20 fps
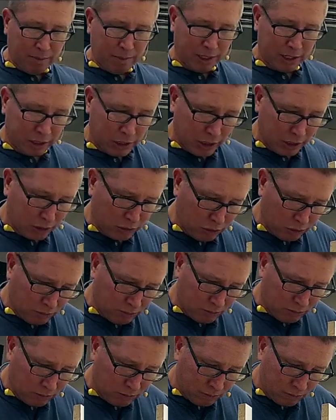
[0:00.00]
my chisel
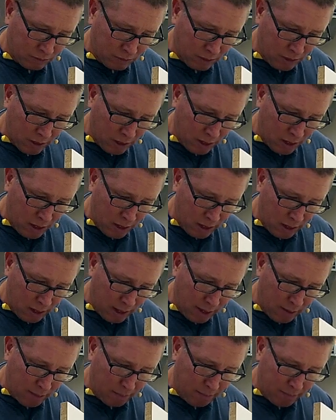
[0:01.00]

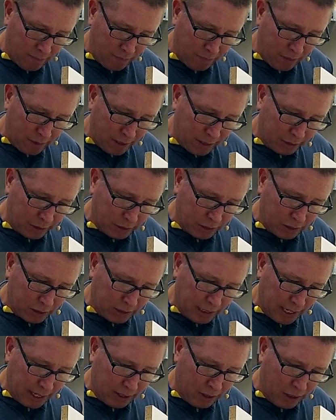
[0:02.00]
and just
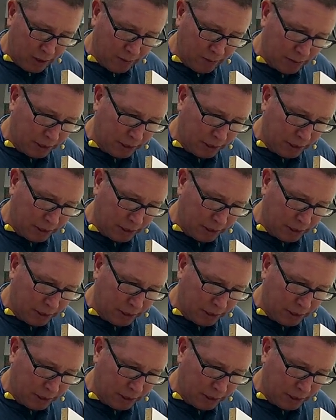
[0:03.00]
stand it on the